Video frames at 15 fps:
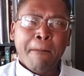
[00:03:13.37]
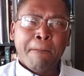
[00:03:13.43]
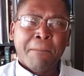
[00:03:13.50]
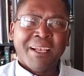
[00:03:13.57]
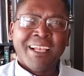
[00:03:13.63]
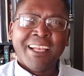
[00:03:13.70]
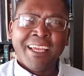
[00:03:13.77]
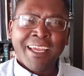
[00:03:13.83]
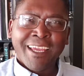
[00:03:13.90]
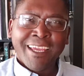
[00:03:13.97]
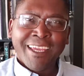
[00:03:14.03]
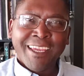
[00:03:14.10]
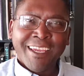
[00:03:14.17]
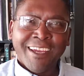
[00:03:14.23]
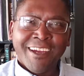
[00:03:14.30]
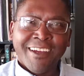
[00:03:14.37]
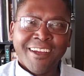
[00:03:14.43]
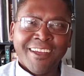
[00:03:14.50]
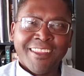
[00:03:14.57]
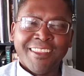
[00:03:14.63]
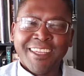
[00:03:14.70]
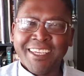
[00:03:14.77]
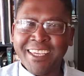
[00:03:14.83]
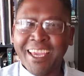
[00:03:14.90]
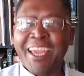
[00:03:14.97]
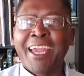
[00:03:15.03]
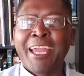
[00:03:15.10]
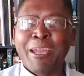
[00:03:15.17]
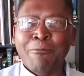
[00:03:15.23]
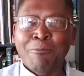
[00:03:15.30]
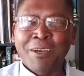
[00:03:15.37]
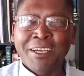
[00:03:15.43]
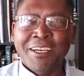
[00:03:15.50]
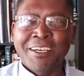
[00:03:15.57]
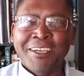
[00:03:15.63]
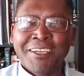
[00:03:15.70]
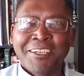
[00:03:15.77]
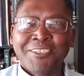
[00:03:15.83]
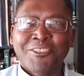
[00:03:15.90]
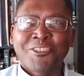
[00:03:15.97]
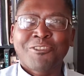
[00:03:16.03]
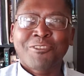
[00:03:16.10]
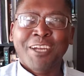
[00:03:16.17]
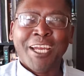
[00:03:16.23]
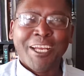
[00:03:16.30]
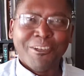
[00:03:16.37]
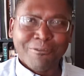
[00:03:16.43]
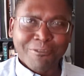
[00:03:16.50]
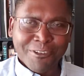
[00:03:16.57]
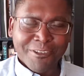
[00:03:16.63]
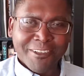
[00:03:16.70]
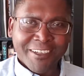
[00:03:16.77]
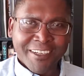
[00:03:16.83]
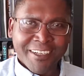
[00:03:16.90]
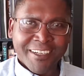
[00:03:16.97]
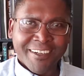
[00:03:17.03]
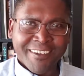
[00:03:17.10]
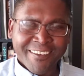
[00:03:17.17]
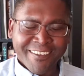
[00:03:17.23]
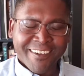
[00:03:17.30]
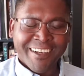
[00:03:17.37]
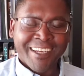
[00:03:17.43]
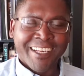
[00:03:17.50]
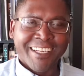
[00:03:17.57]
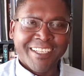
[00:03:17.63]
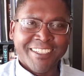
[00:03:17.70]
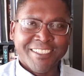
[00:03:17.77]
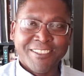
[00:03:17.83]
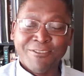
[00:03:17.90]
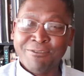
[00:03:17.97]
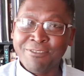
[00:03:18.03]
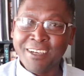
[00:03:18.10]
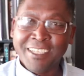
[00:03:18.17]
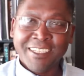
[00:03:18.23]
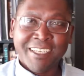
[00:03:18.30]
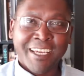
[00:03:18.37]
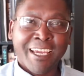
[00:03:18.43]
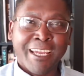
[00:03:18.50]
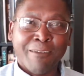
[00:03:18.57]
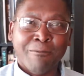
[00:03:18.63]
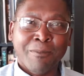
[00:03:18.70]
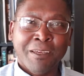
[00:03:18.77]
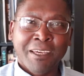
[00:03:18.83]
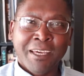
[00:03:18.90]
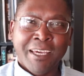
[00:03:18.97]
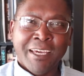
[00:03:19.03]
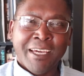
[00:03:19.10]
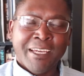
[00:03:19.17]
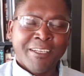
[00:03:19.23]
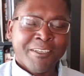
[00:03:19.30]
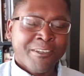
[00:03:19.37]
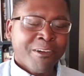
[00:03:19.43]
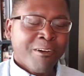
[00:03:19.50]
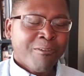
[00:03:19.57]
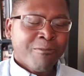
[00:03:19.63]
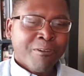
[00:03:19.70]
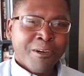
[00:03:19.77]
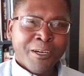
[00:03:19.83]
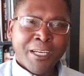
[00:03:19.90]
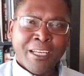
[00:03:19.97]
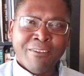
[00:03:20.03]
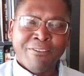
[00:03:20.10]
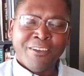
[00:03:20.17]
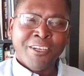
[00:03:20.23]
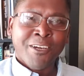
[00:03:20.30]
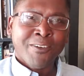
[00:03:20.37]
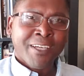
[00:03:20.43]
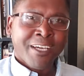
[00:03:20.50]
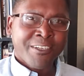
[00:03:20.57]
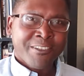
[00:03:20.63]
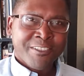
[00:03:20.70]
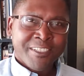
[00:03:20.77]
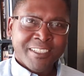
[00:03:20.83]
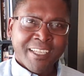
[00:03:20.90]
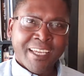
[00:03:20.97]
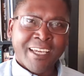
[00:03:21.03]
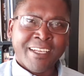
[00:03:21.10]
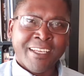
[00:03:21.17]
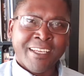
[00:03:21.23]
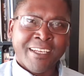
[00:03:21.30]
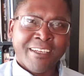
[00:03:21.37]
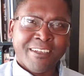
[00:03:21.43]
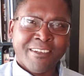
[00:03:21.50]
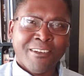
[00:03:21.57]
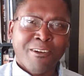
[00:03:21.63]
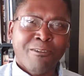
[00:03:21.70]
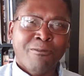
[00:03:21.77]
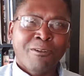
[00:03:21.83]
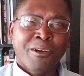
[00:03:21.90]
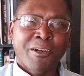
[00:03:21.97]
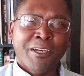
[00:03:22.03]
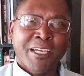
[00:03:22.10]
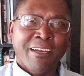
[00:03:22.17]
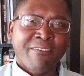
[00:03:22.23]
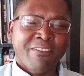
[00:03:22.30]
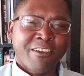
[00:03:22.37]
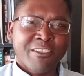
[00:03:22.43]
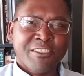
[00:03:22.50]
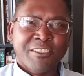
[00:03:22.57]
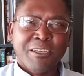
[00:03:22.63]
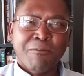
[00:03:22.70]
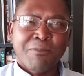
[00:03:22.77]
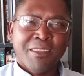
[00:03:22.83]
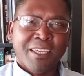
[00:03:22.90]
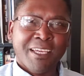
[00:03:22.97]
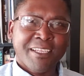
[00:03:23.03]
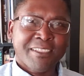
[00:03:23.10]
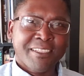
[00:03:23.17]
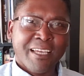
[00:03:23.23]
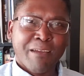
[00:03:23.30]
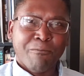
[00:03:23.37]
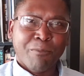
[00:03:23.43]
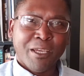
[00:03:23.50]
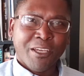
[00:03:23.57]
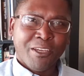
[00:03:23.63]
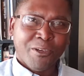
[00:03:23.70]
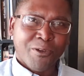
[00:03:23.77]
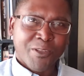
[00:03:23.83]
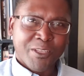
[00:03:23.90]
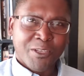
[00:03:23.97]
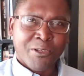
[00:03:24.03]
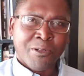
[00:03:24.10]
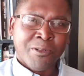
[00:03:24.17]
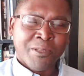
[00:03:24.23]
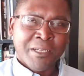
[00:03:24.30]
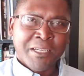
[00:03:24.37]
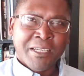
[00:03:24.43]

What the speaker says: play the game Trade Ruler. All right, it's a fun game. Don't worry if you don't understand it. Don't worry if there are some things that make you a little